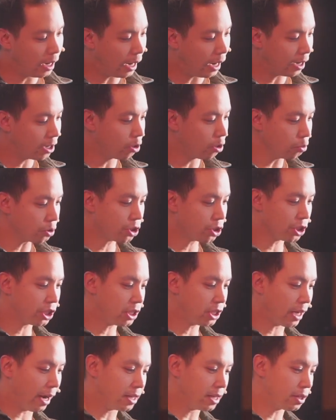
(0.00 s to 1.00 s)
Our culture's
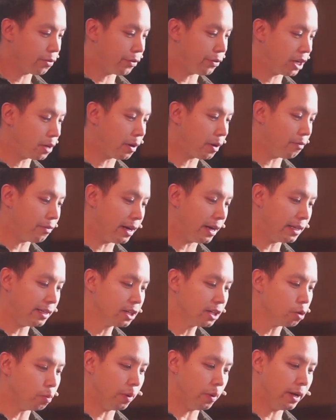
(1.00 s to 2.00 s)
starting to think about that a
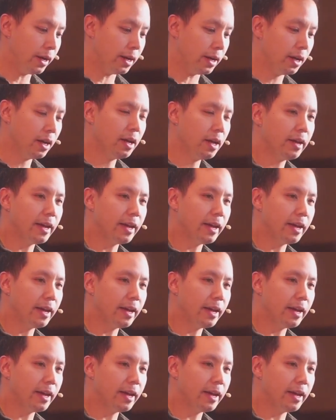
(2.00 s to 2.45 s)
little bit.